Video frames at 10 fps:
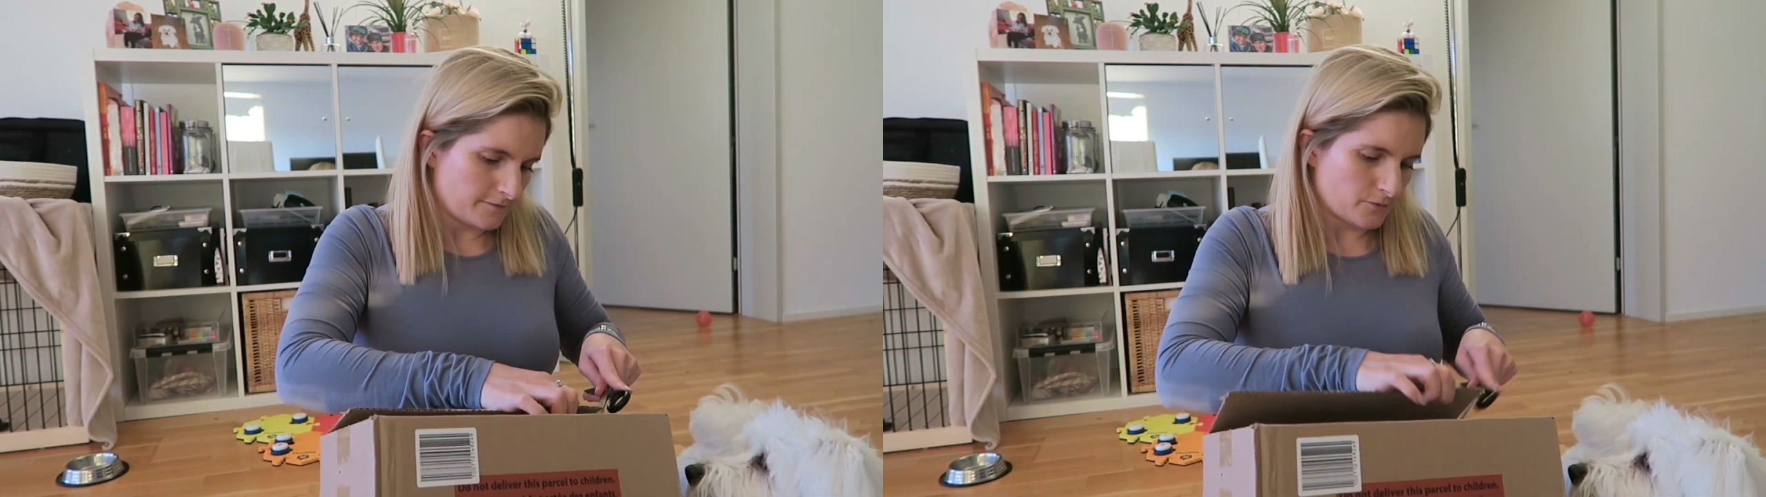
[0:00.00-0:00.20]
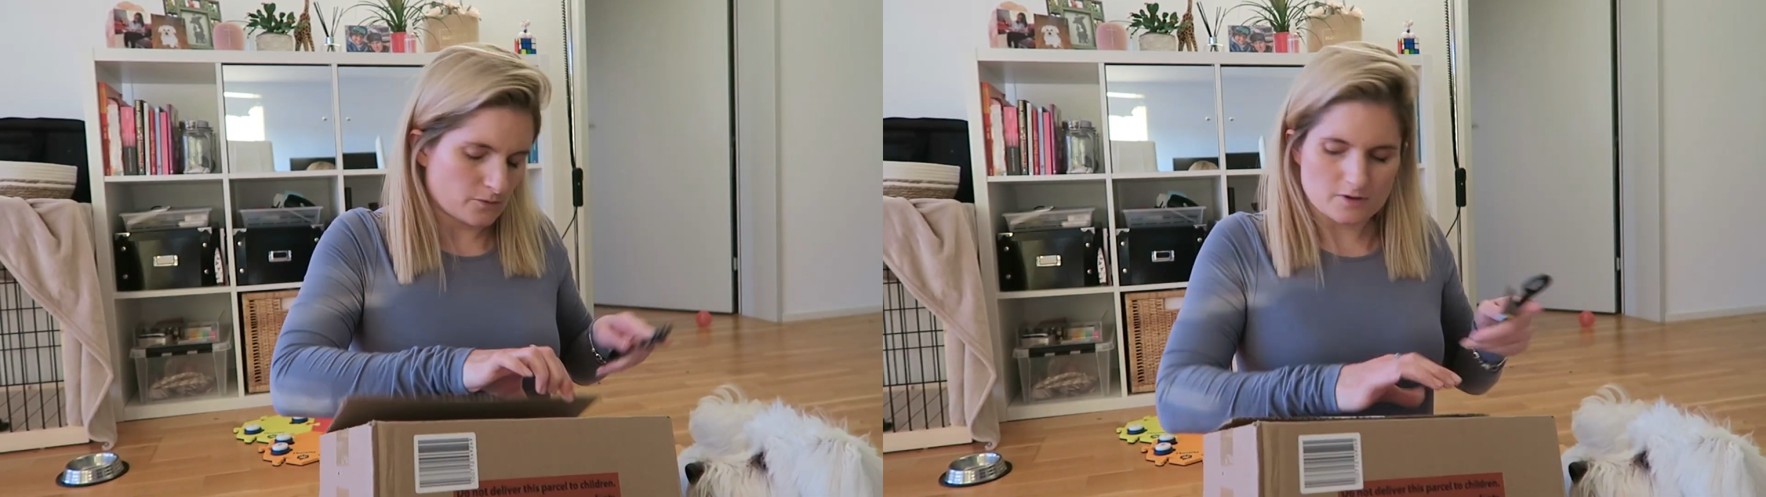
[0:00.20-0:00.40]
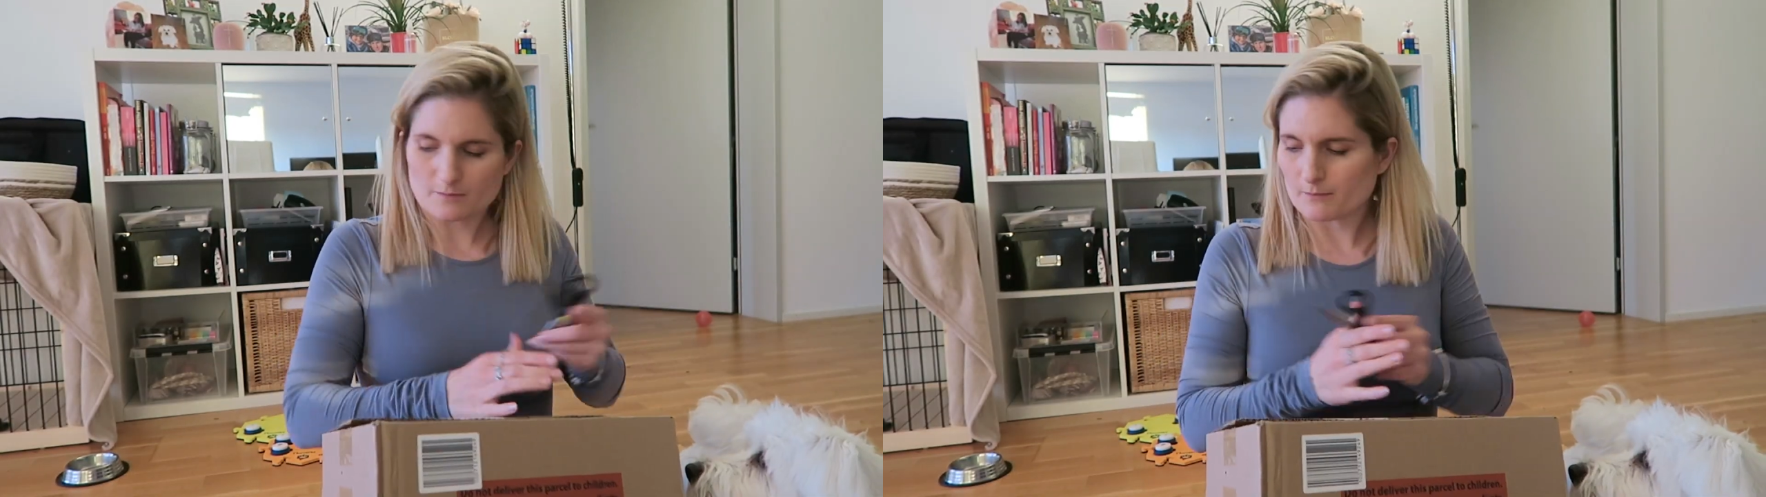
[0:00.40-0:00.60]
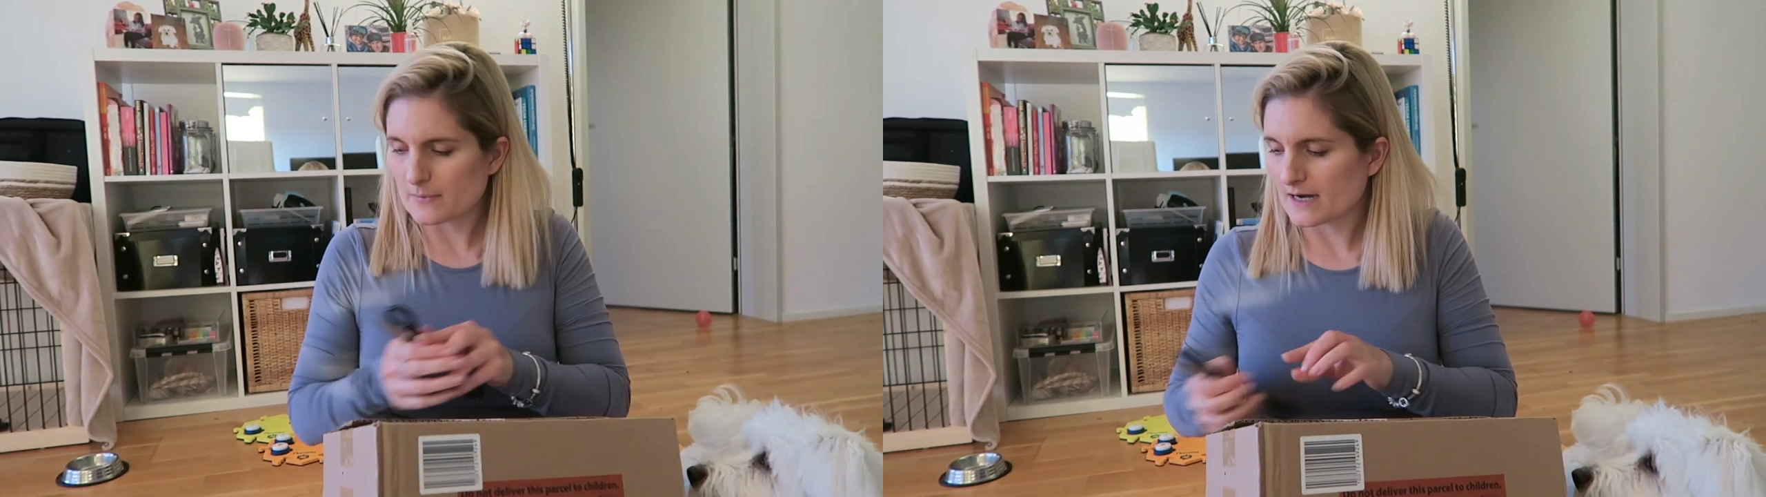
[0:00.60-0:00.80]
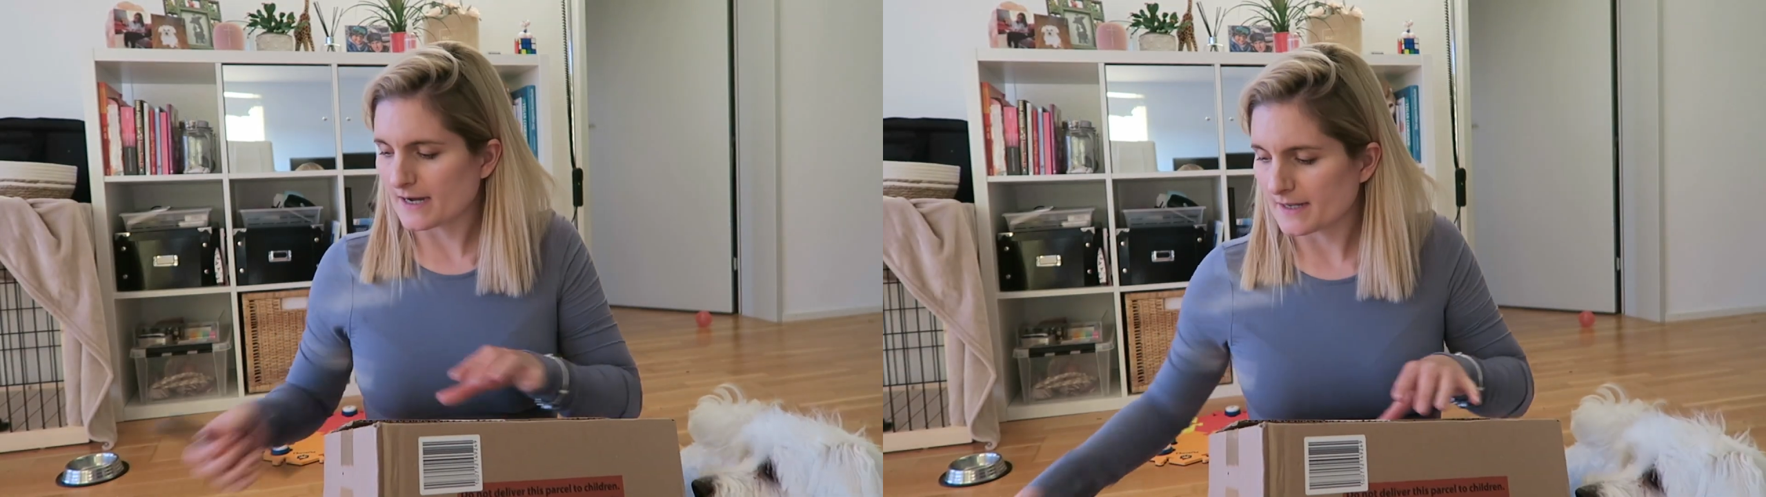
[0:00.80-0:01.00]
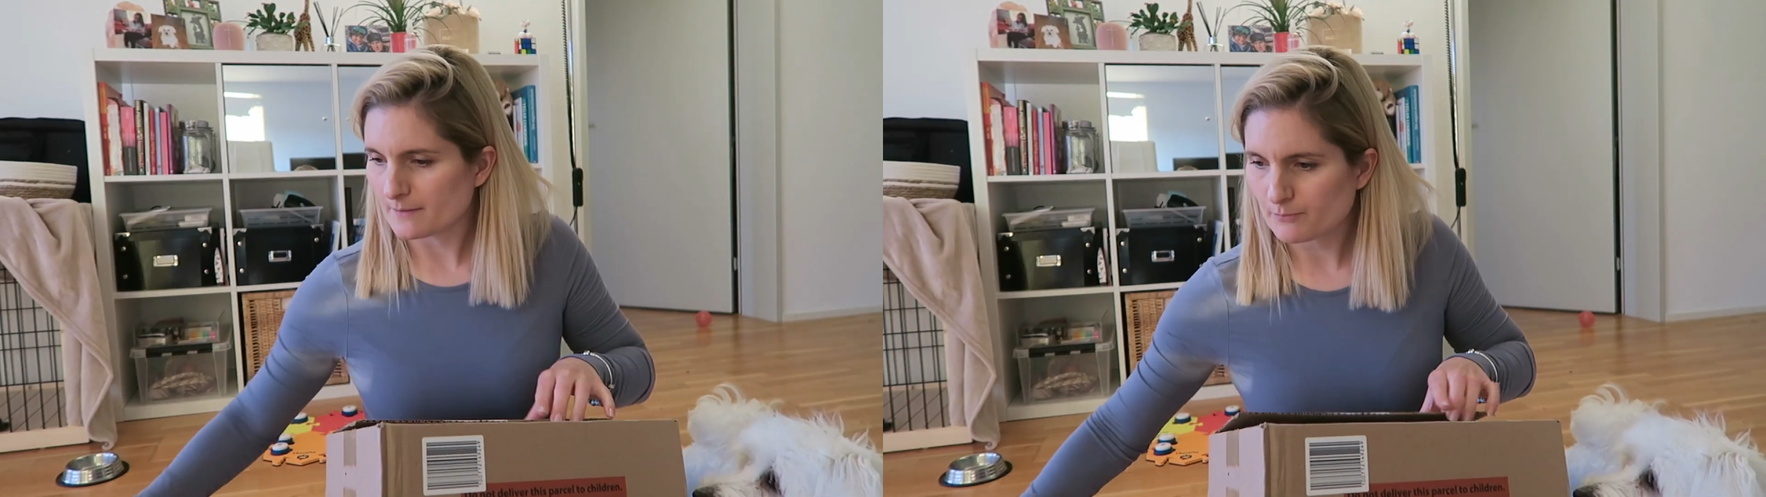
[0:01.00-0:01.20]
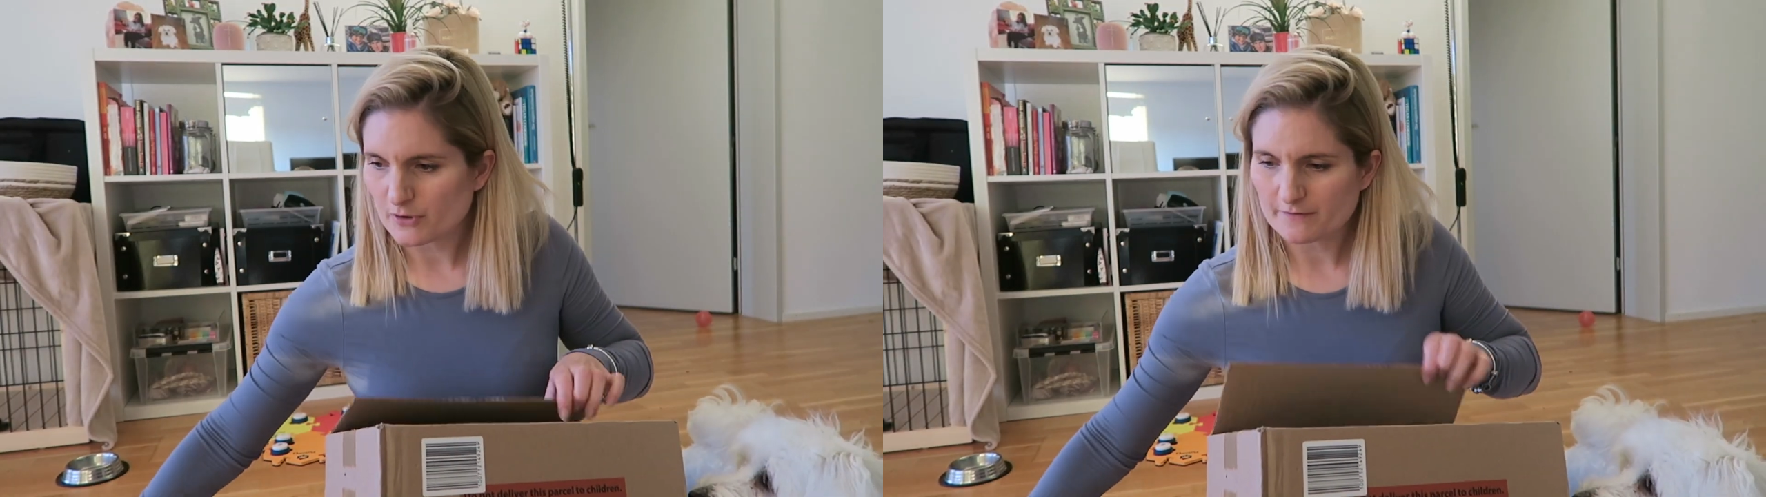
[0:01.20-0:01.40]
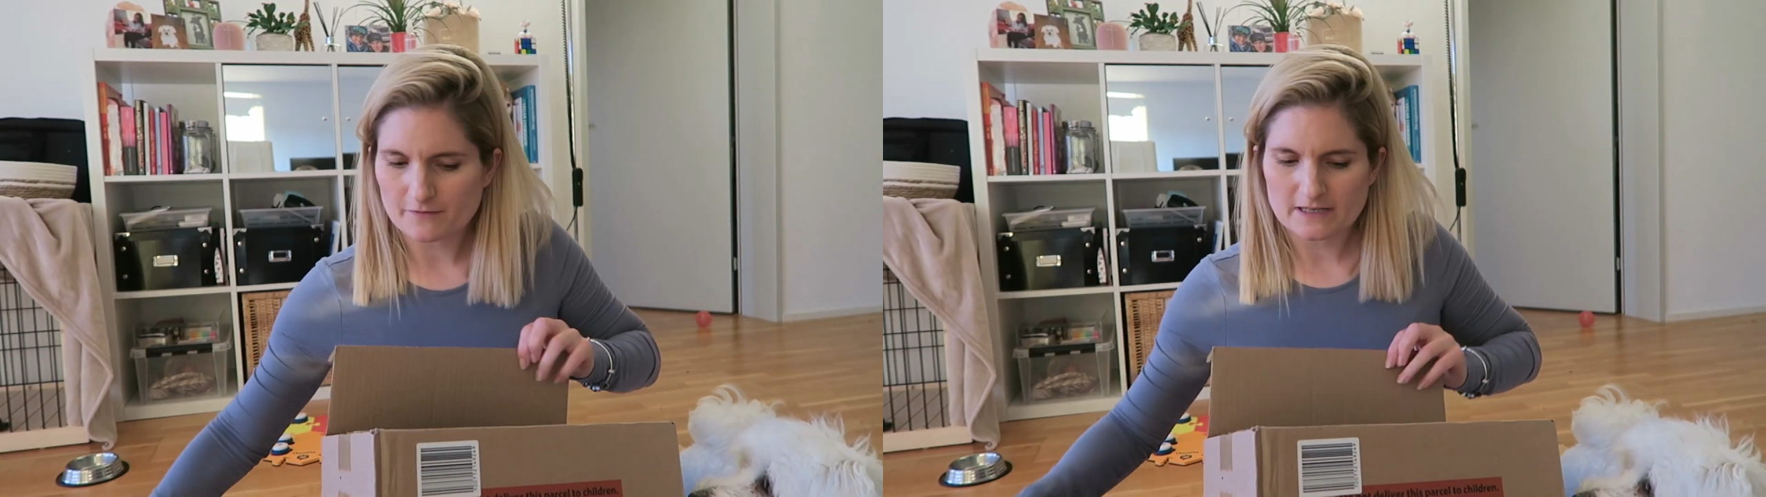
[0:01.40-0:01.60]
for my
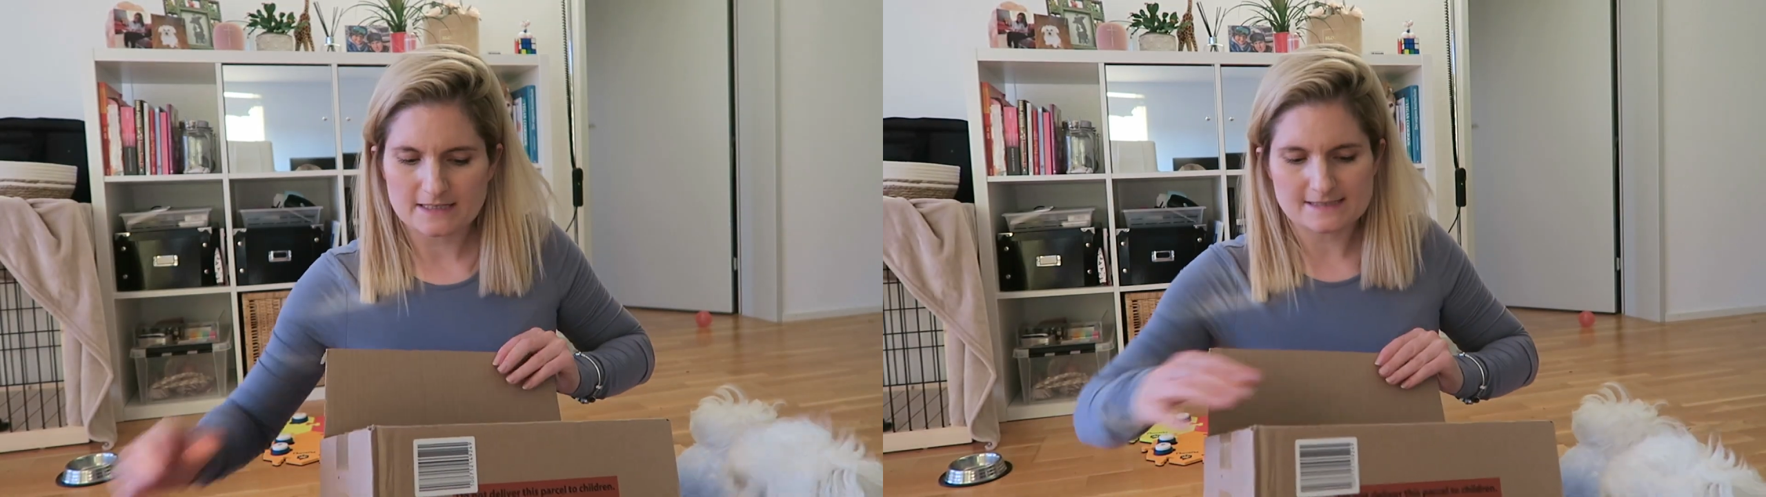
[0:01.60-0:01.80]
boyfriend.